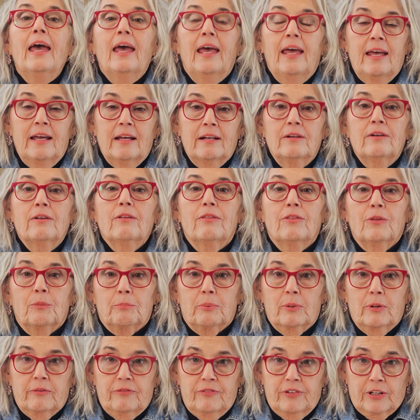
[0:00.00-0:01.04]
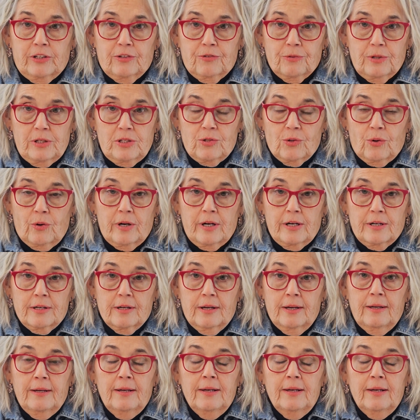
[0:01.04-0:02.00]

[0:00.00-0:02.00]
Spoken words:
and the perfect resort?